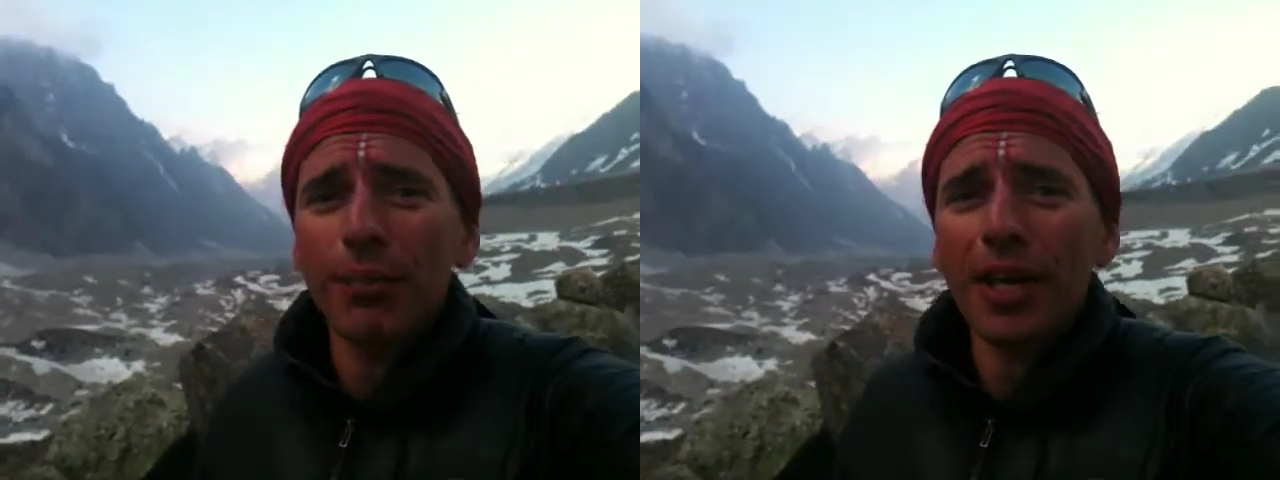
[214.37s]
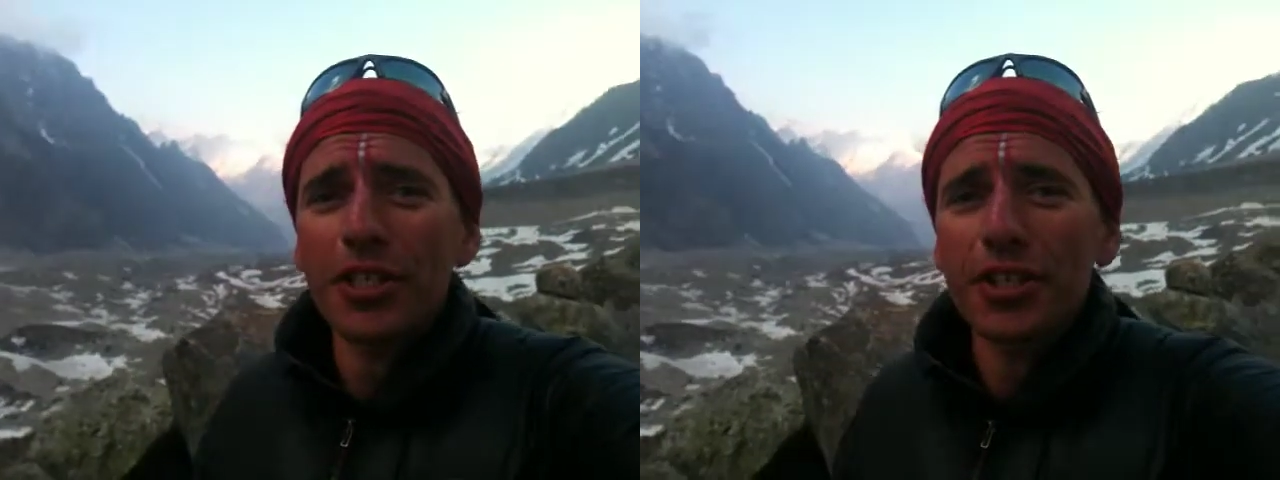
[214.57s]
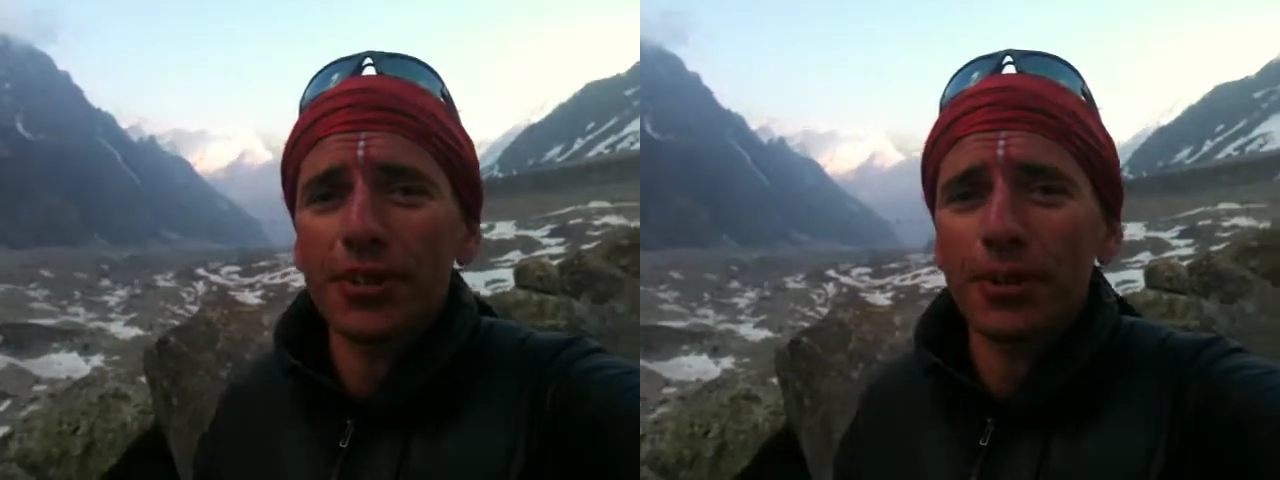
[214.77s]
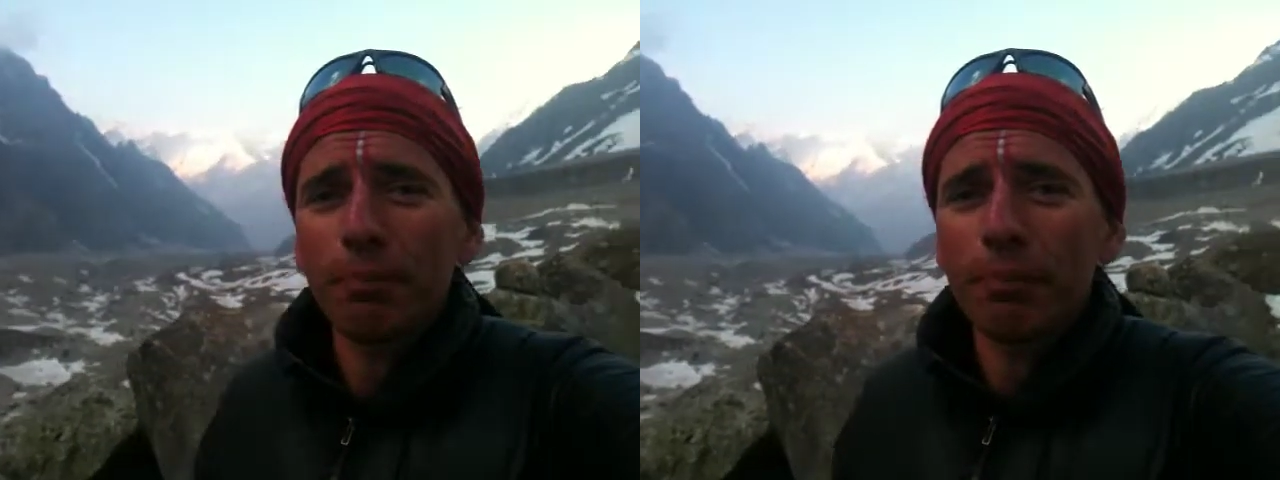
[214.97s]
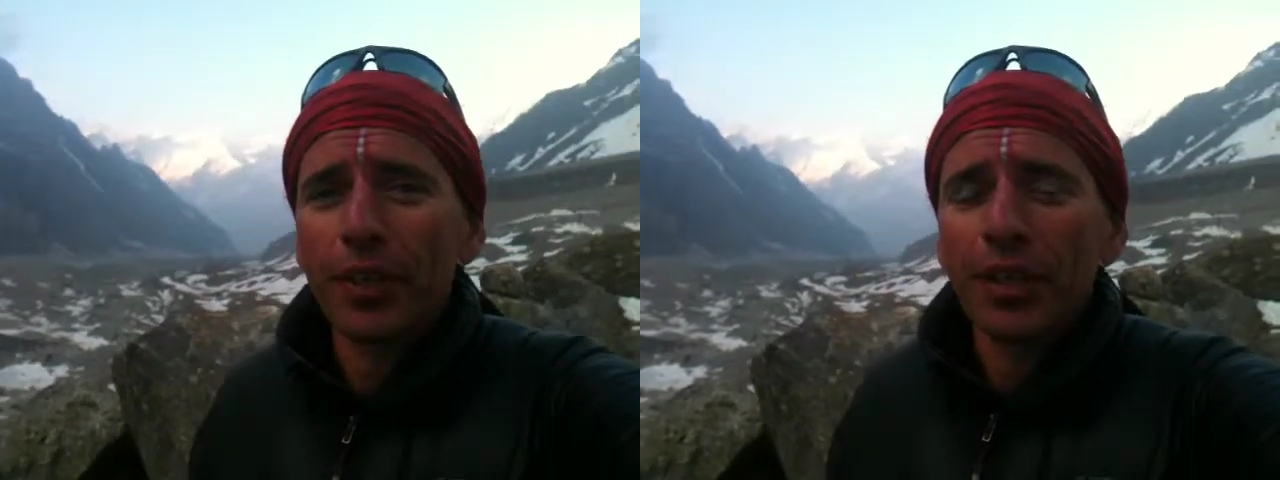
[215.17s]
magical.
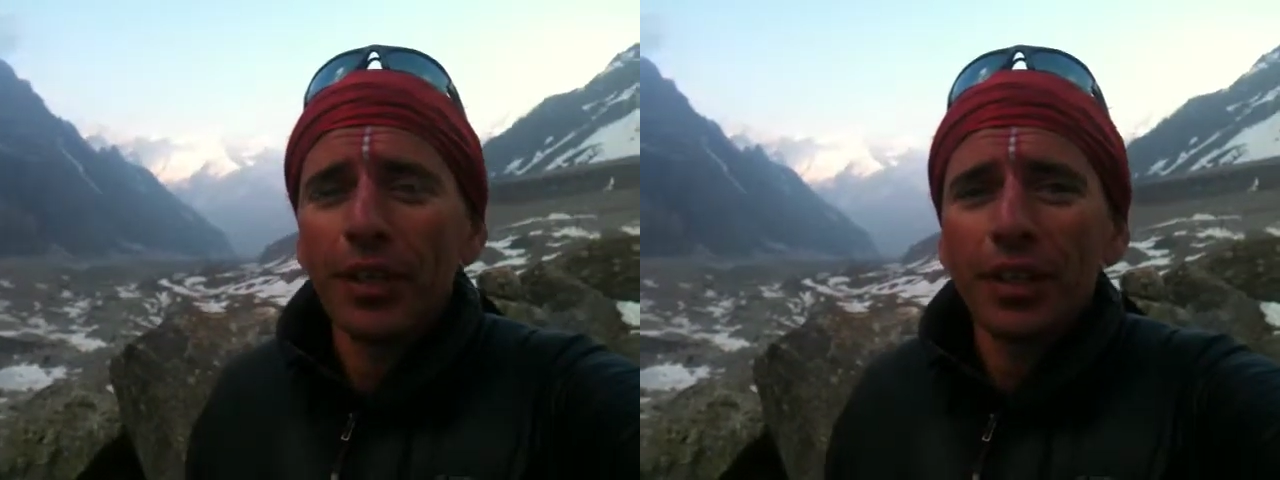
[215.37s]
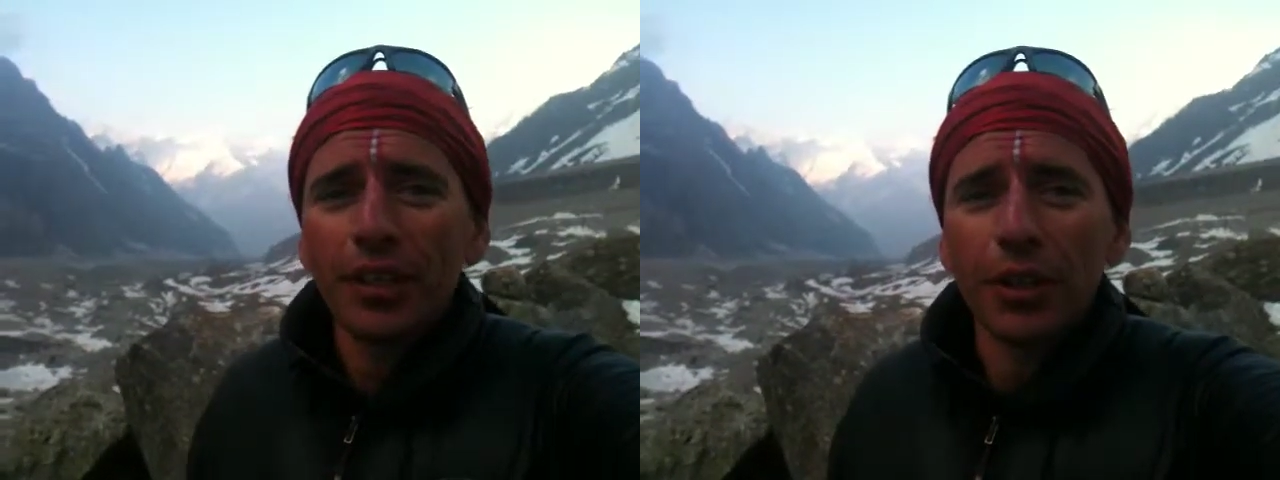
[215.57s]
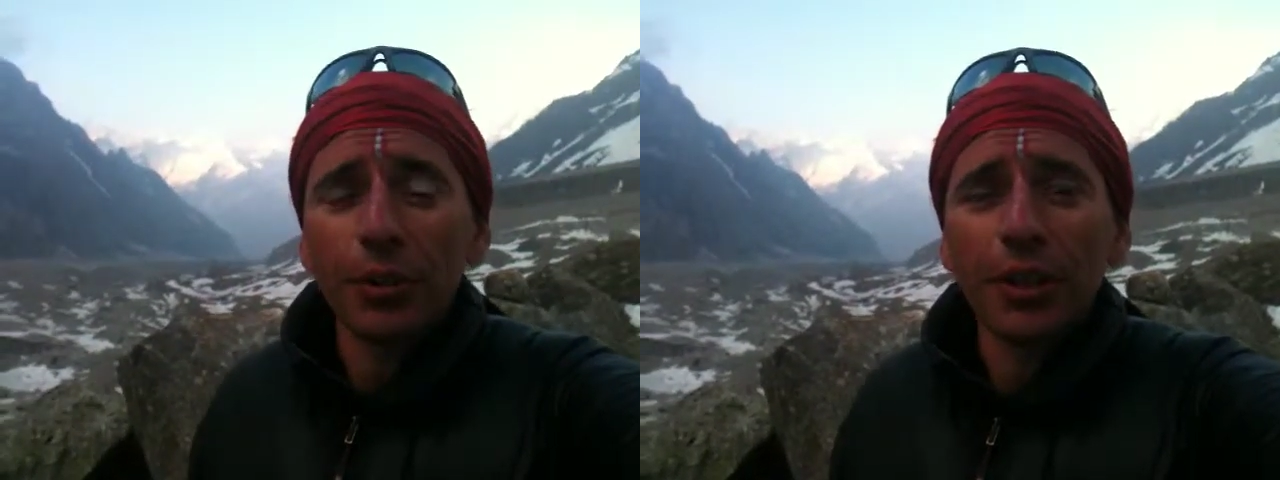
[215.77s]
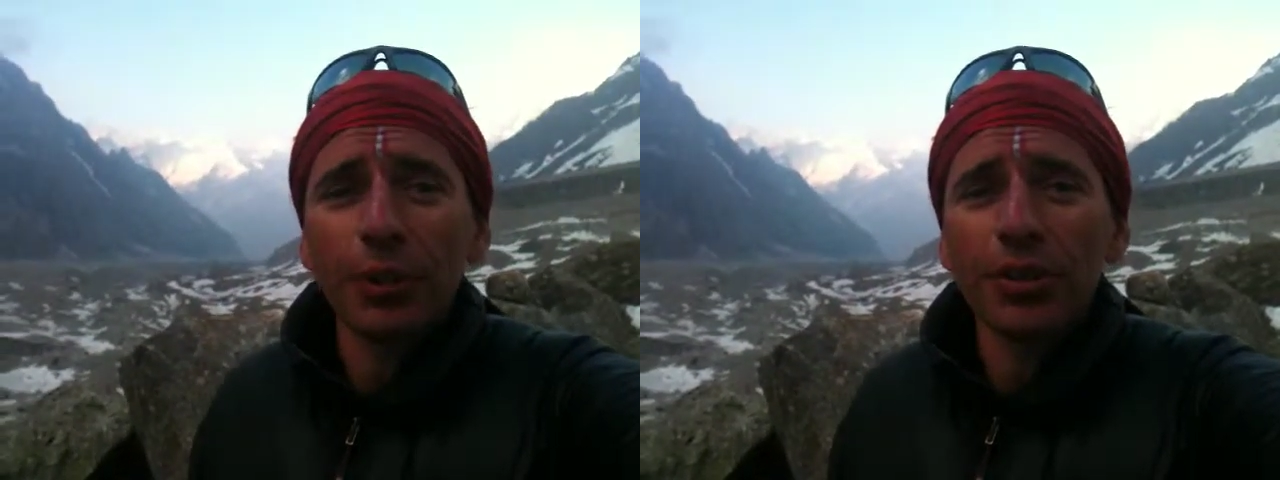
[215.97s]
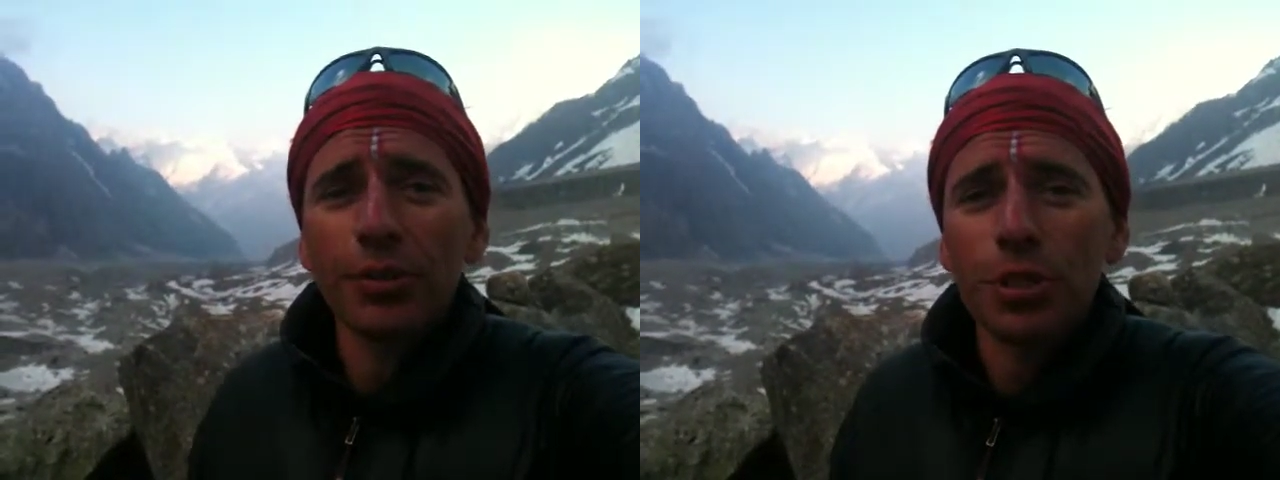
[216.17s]
And I really
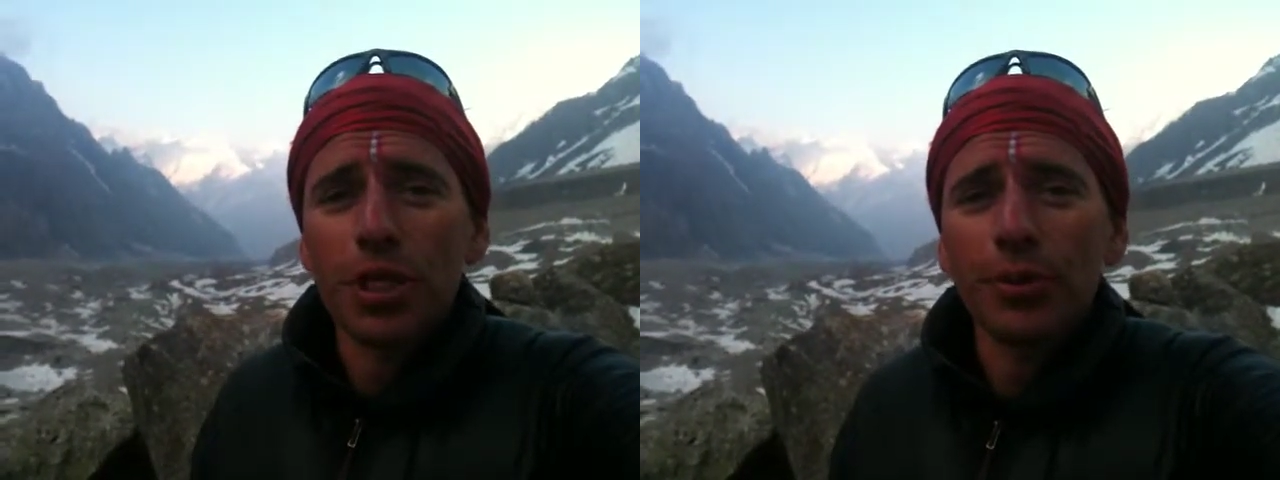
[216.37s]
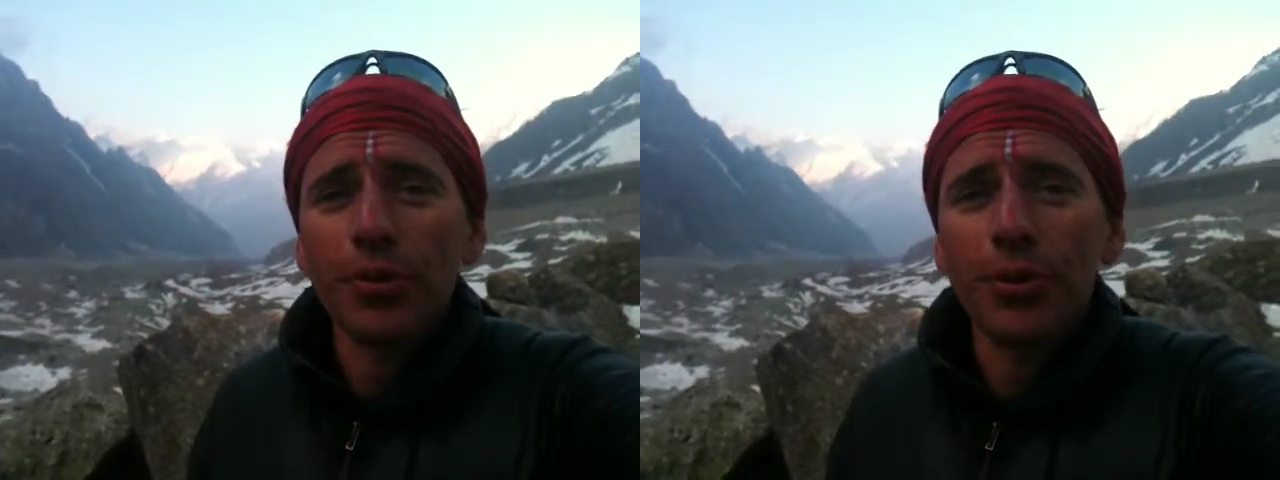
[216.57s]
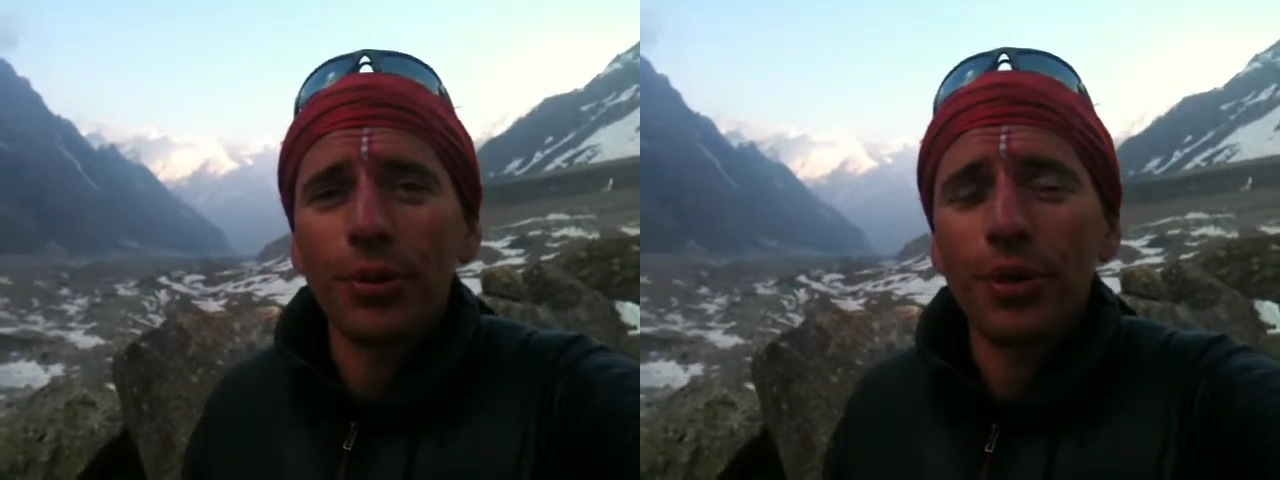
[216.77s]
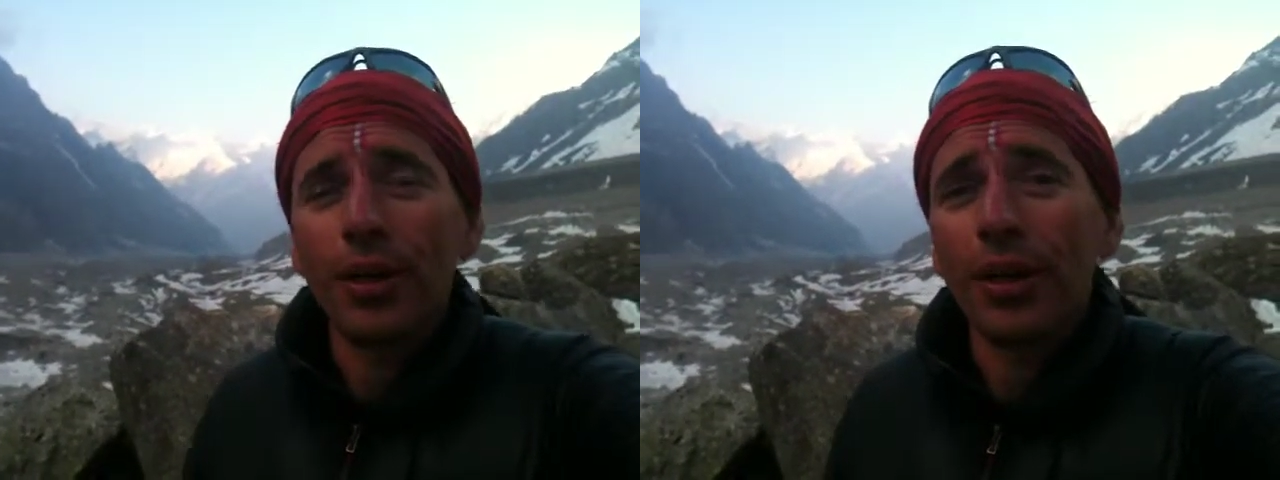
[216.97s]
wanted to share with you.